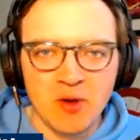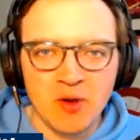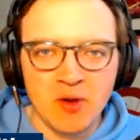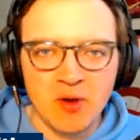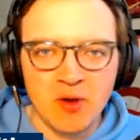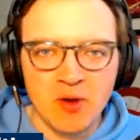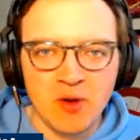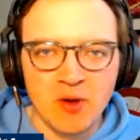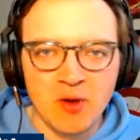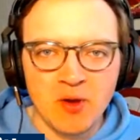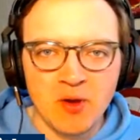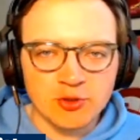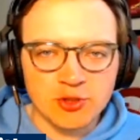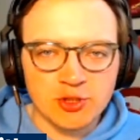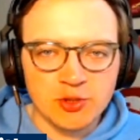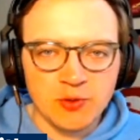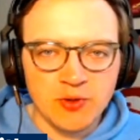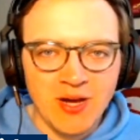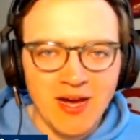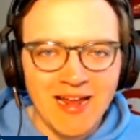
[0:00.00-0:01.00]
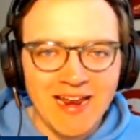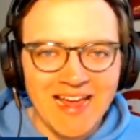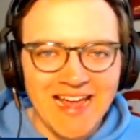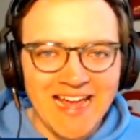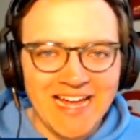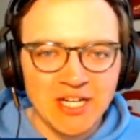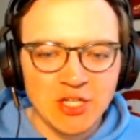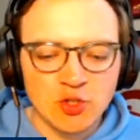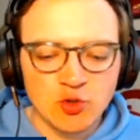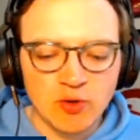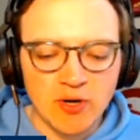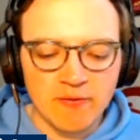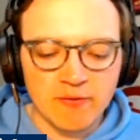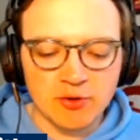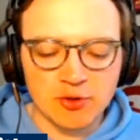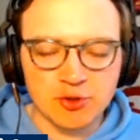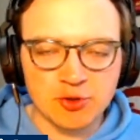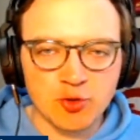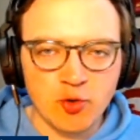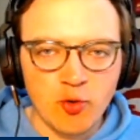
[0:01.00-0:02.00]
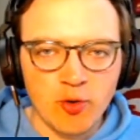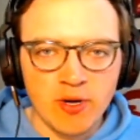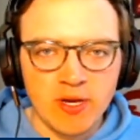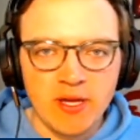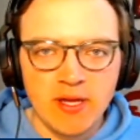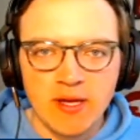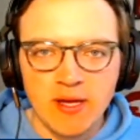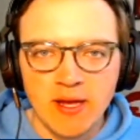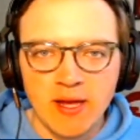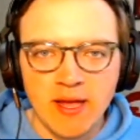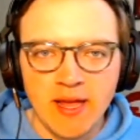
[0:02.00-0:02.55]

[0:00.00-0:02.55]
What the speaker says: The Cardinals do not add Trevor Story,